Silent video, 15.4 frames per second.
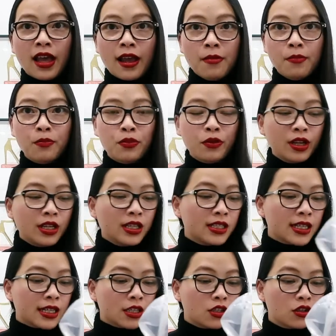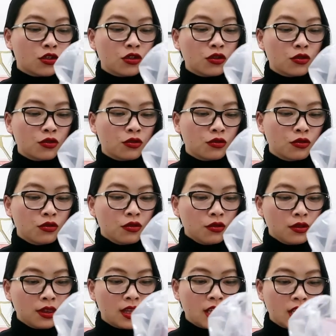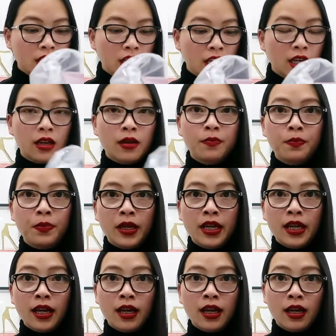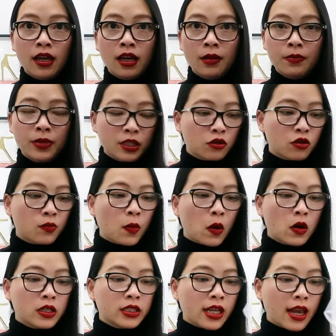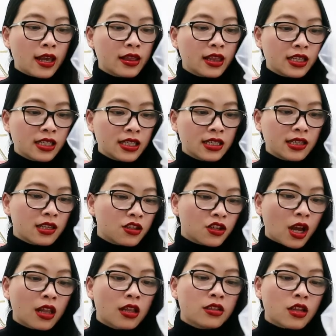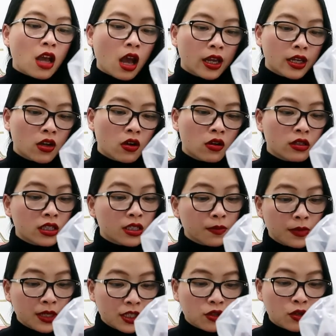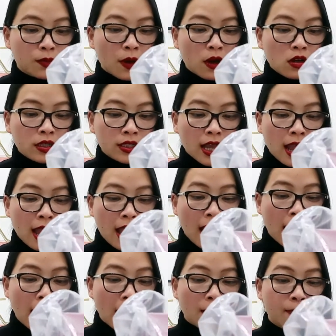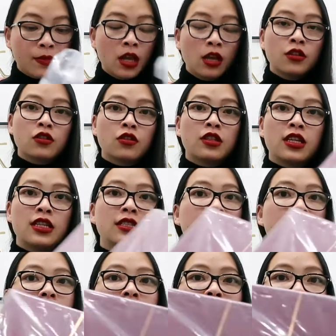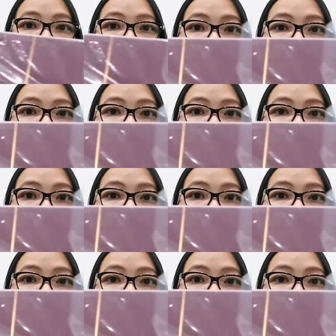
So that brings us to the bigger mystery box, and this is the Charlotte's Icons mystery box. So this is